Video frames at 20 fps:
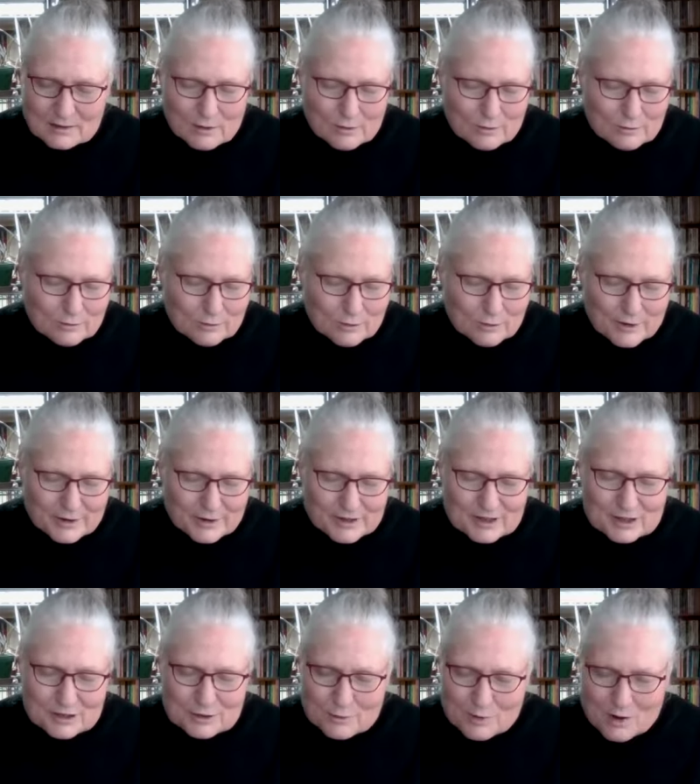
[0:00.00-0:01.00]
Oh
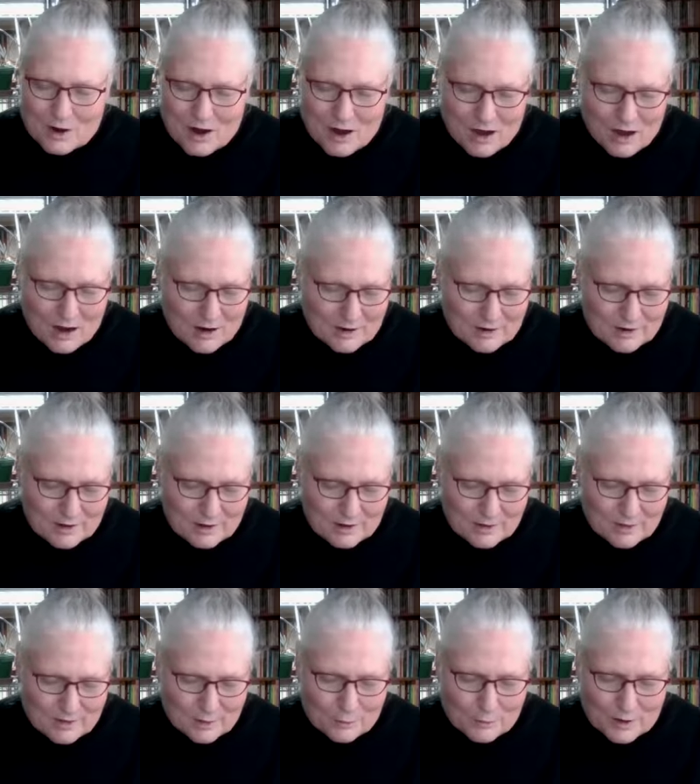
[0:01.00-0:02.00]
Lord, you are
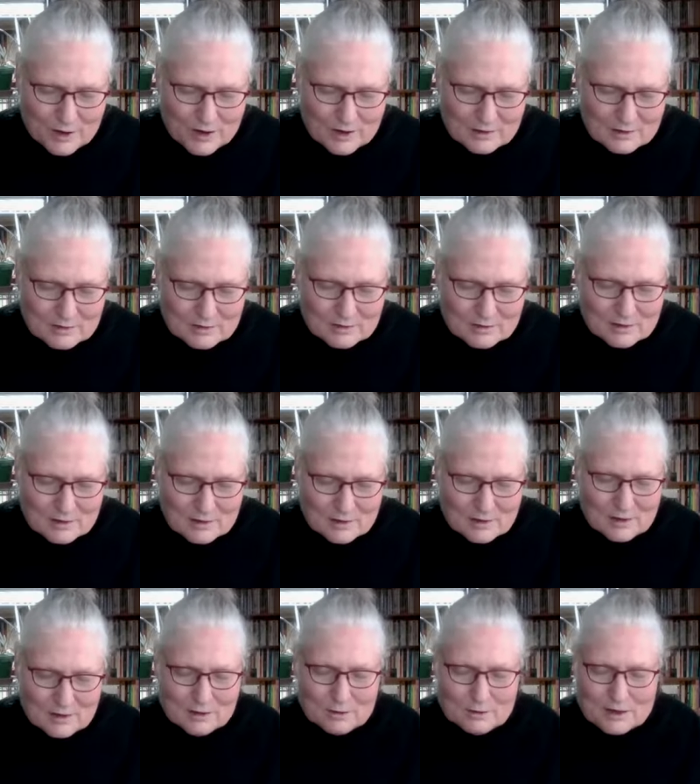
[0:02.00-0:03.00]
the one
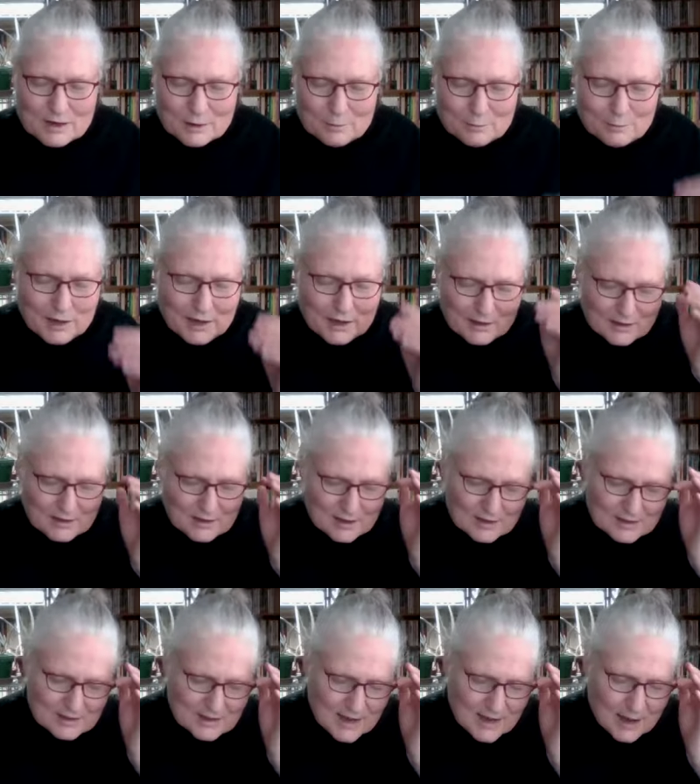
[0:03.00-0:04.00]
who can make
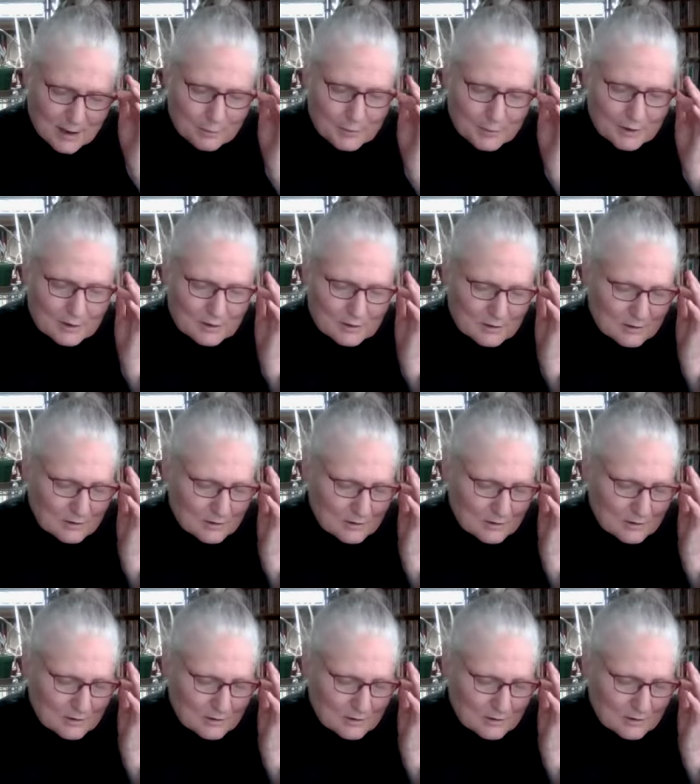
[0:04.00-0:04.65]
things happen.